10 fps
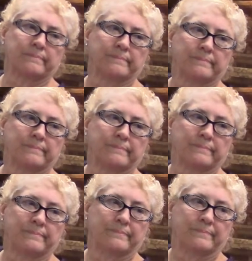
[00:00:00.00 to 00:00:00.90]

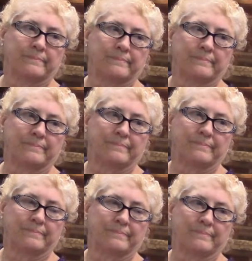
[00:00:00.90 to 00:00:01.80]

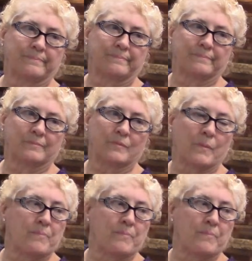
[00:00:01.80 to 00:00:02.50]
[no speech]